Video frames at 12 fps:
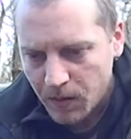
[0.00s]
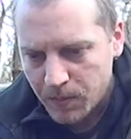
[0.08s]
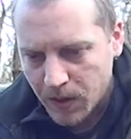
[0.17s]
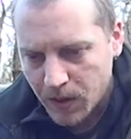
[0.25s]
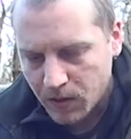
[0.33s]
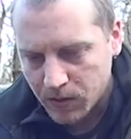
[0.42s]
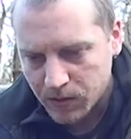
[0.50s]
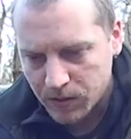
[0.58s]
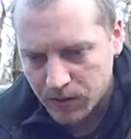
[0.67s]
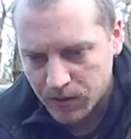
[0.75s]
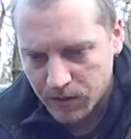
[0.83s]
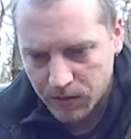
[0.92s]

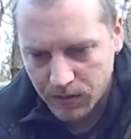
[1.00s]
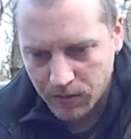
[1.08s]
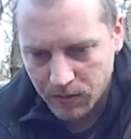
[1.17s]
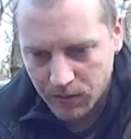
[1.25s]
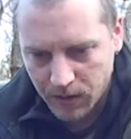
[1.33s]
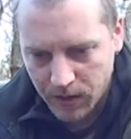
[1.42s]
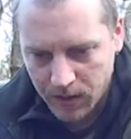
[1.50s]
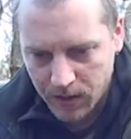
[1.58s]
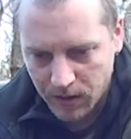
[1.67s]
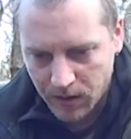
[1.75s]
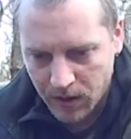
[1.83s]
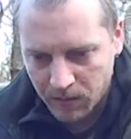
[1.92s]
because this
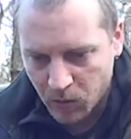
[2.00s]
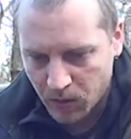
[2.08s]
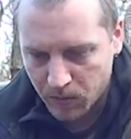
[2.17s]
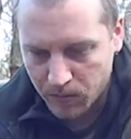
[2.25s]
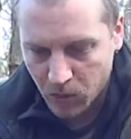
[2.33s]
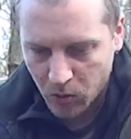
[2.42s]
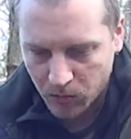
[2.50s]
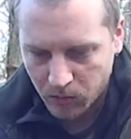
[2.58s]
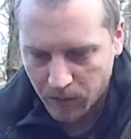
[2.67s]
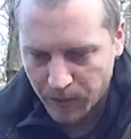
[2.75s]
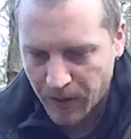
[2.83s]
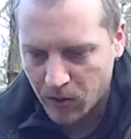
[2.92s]
all
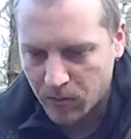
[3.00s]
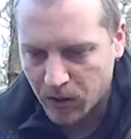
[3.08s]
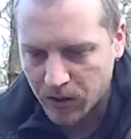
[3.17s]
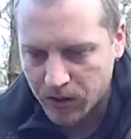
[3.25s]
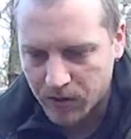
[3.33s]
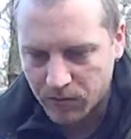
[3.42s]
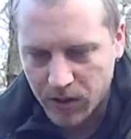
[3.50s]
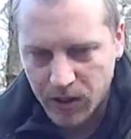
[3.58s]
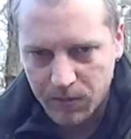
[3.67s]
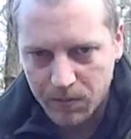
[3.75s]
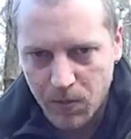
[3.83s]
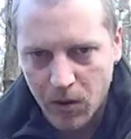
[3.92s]
lapel mics are
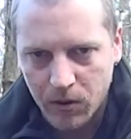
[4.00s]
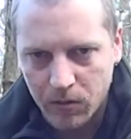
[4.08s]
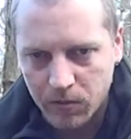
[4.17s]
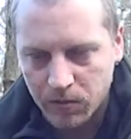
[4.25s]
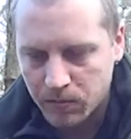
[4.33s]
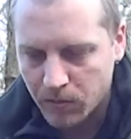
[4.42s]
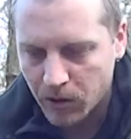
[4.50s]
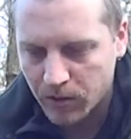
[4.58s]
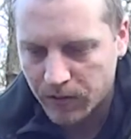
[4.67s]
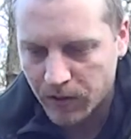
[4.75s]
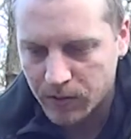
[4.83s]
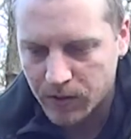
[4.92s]
really mono
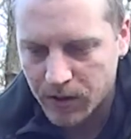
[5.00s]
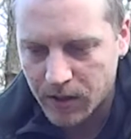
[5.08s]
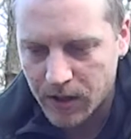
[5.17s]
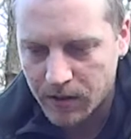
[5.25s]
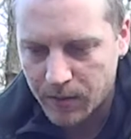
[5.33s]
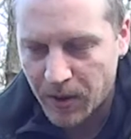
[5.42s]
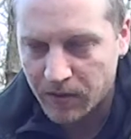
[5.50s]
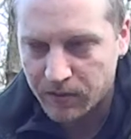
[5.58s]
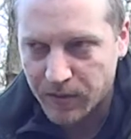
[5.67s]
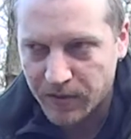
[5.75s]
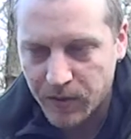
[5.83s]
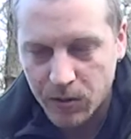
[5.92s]
microphones, and apart
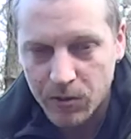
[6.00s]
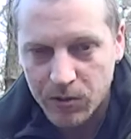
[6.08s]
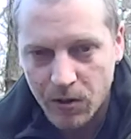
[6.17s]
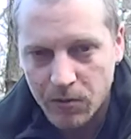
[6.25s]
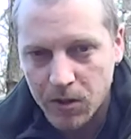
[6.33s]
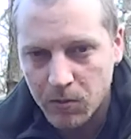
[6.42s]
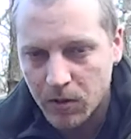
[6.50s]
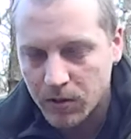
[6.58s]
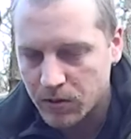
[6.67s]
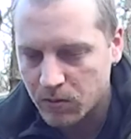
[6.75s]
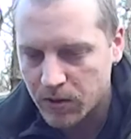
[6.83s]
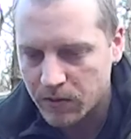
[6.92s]
from a few Sony
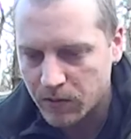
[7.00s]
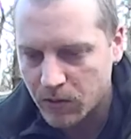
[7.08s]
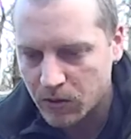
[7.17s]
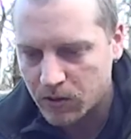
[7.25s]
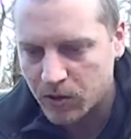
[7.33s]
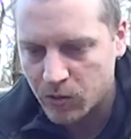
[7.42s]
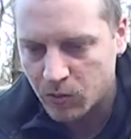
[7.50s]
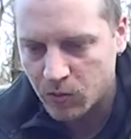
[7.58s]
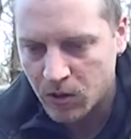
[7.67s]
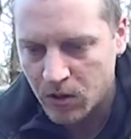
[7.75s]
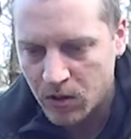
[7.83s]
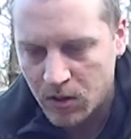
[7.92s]
ones which have got two
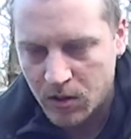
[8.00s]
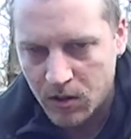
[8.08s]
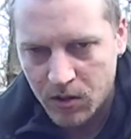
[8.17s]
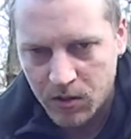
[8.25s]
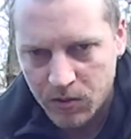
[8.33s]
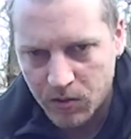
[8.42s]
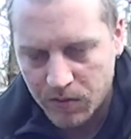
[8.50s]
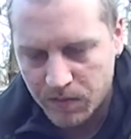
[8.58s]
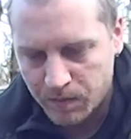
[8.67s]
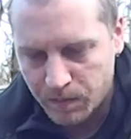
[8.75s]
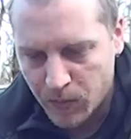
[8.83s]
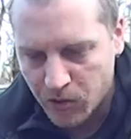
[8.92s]
sort of
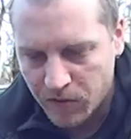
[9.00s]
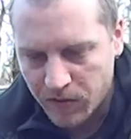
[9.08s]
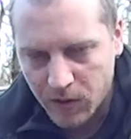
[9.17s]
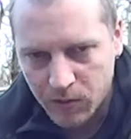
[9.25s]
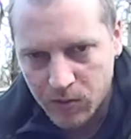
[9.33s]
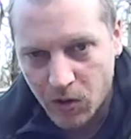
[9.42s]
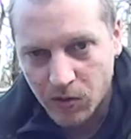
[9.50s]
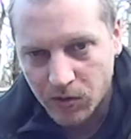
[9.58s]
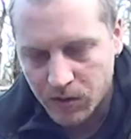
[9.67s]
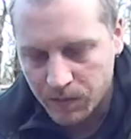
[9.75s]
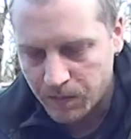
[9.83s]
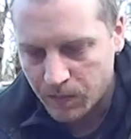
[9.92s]
microphones on
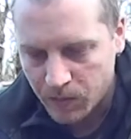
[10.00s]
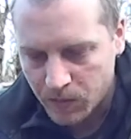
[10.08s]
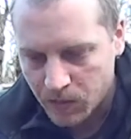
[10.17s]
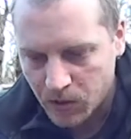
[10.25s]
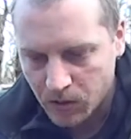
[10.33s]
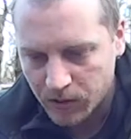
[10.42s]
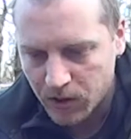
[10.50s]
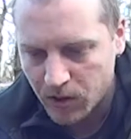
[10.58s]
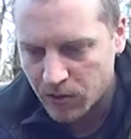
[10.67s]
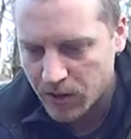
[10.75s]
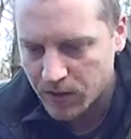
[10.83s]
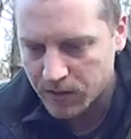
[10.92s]
the
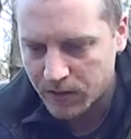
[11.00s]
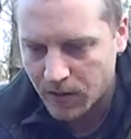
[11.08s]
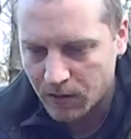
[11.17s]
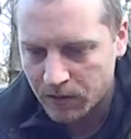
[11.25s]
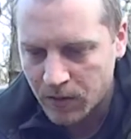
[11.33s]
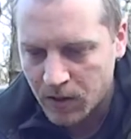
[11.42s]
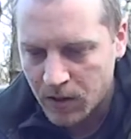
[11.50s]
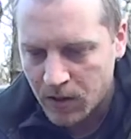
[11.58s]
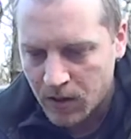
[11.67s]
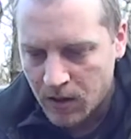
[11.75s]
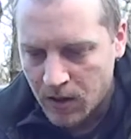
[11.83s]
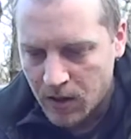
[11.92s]
unit itself.
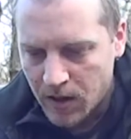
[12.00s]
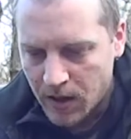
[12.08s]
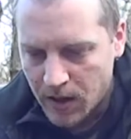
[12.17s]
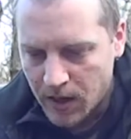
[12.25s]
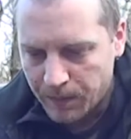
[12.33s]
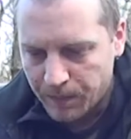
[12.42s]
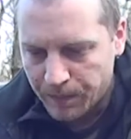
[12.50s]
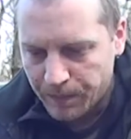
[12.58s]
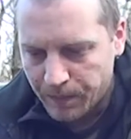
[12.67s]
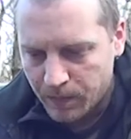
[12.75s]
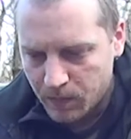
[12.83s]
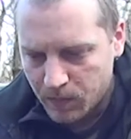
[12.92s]
And
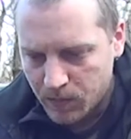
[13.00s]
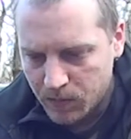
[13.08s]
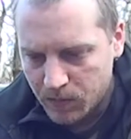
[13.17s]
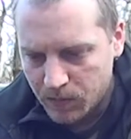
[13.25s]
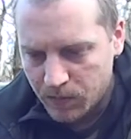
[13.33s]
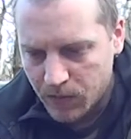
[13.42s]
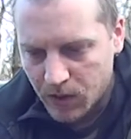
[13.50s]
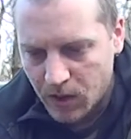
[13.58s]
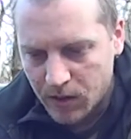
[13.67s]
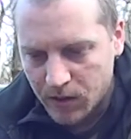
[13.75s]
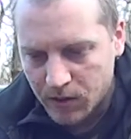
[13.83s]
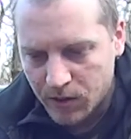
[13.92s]

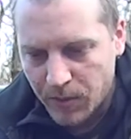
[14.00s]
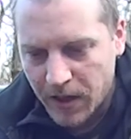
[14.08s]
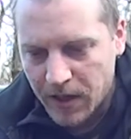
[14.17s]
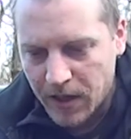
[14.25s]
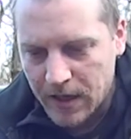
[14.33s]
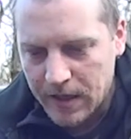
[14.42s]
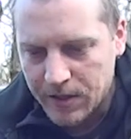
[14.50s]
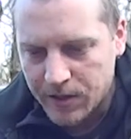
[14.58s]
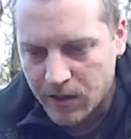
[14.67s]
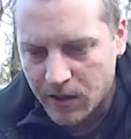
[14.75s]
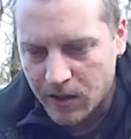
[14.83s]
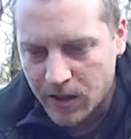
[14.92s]
to make it
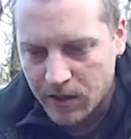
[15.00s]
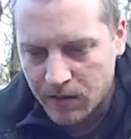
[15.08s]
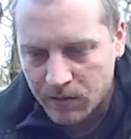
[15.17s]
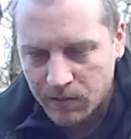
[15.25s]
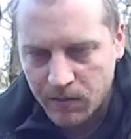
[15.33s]
easier in